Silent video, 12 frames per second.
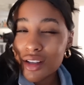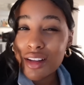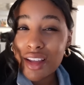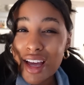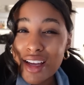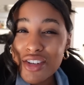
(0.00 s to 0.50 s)

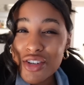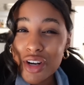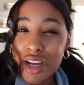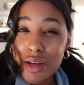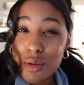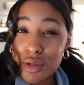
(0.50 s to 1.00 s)
Last
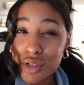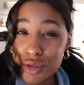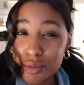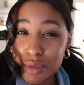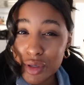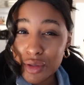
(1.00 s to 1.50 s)
night was a
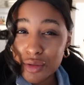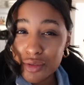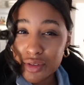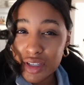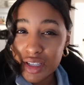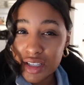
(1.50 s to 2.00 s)

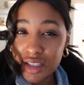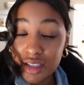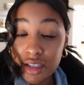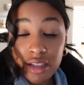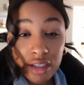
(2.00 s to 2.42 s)
movie,